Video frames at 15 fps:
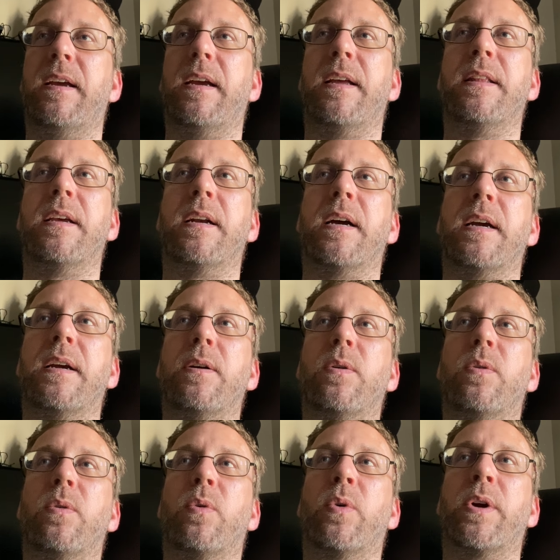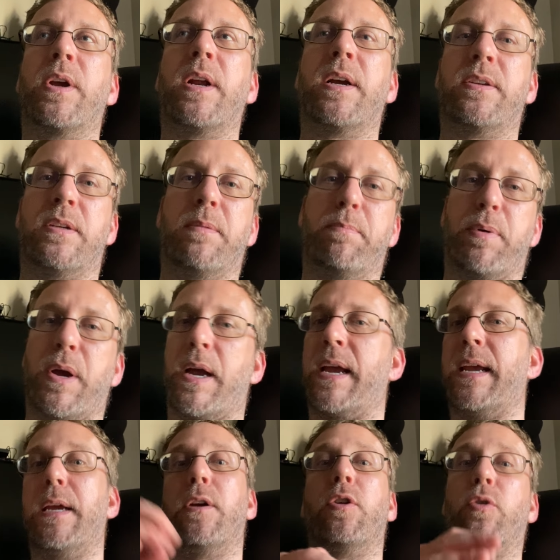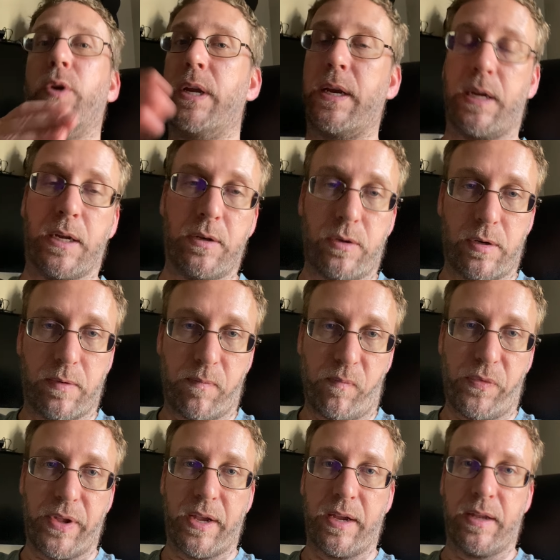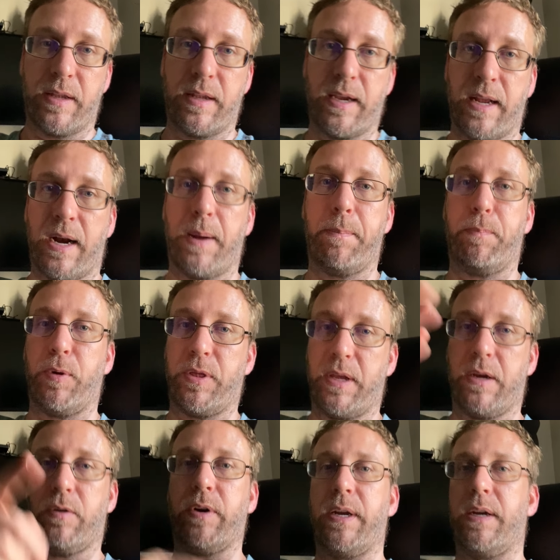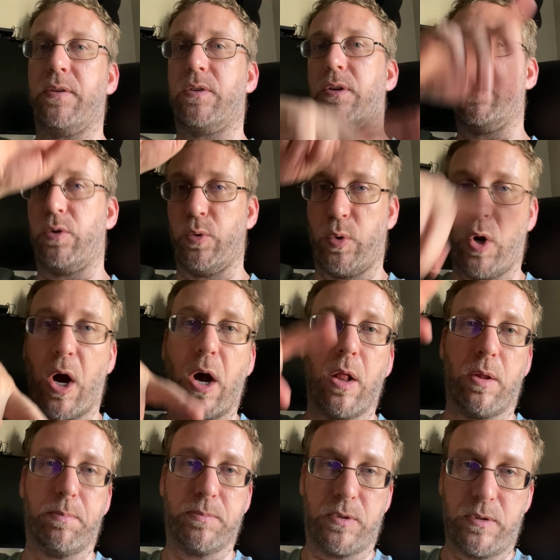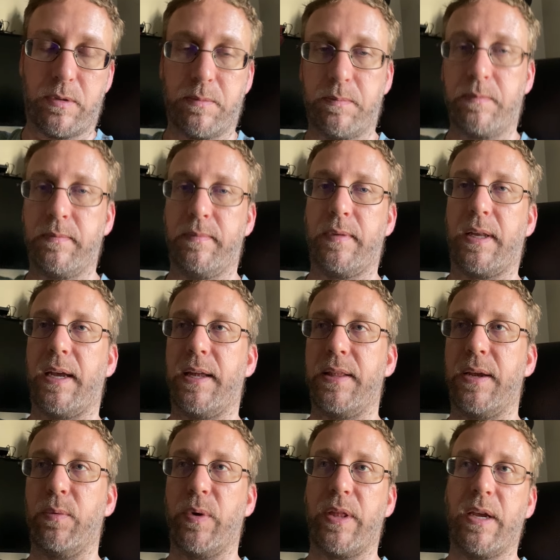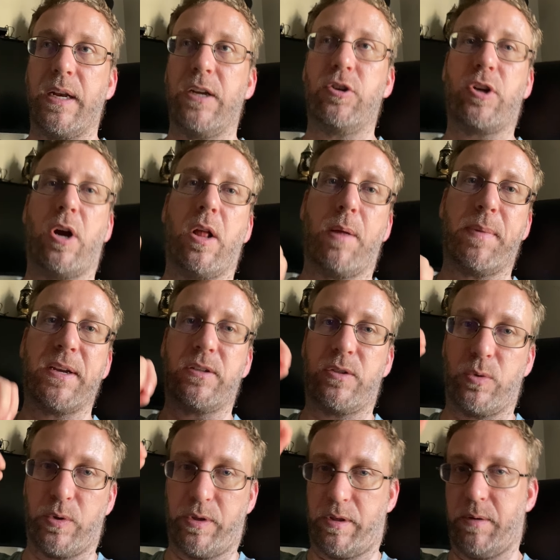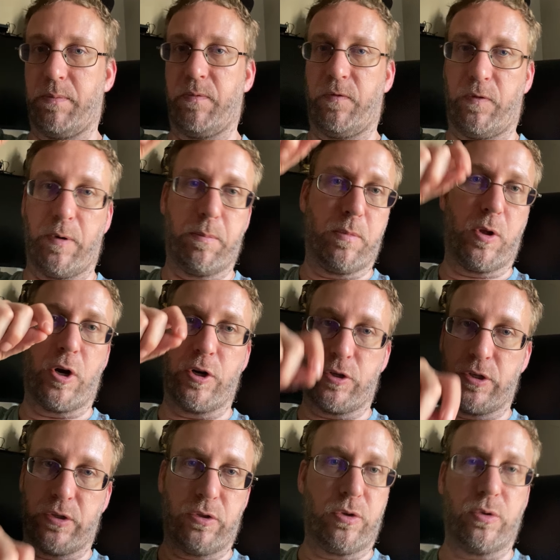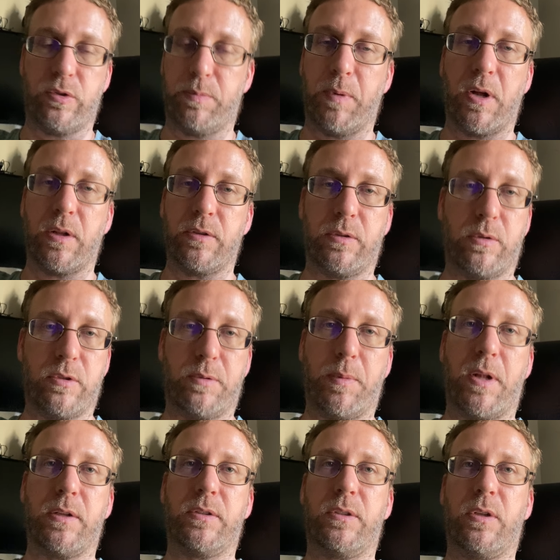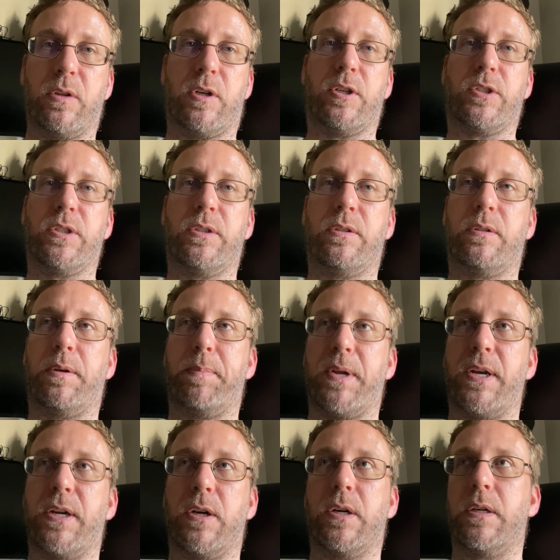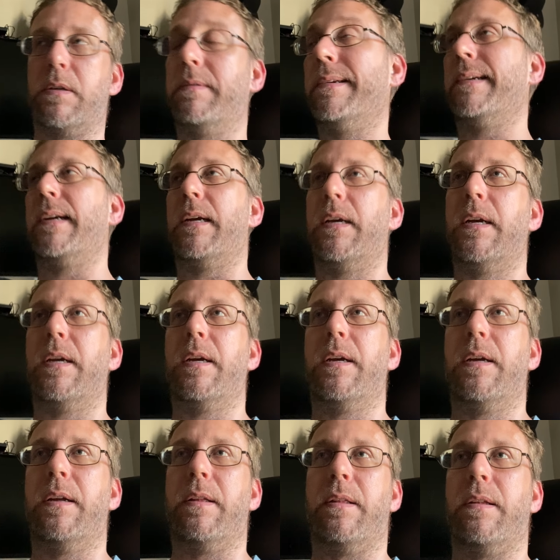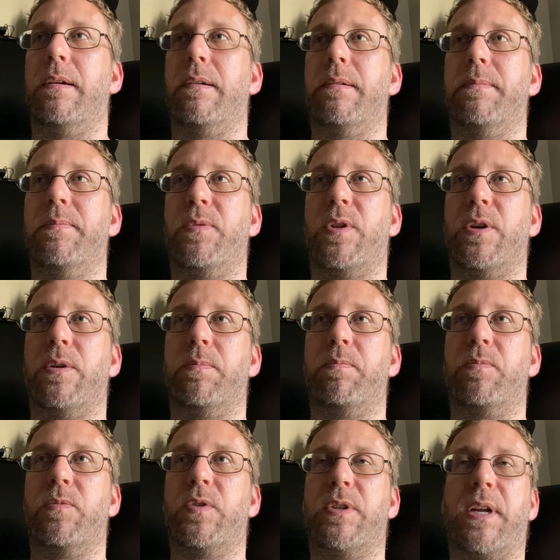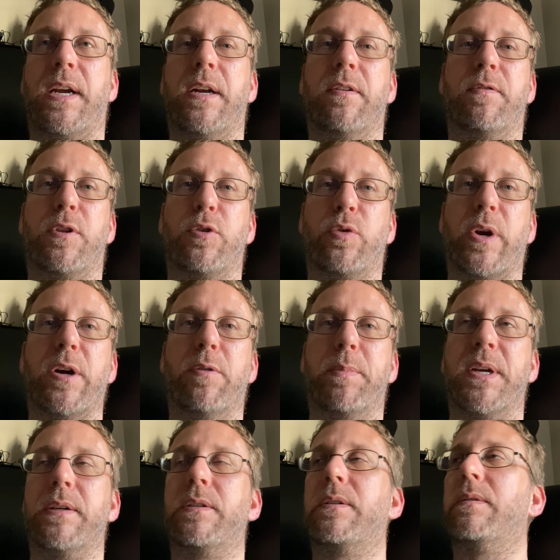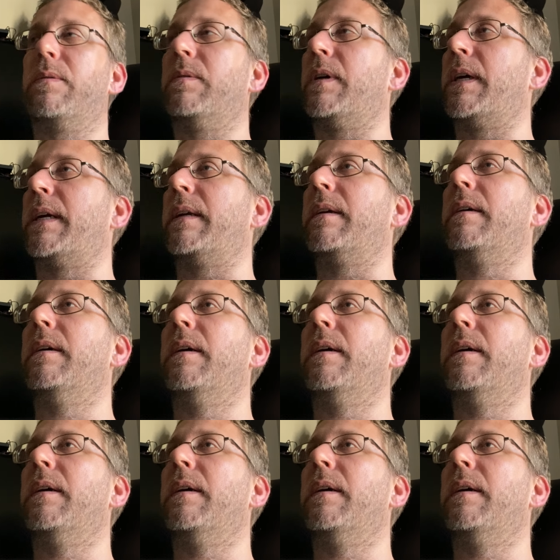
And then I organize it by ingredient, and I put the ingredients into columns. And then within each column, I sort them from largest to smallest or smallest to largest, depending on the state of the trail mix, right?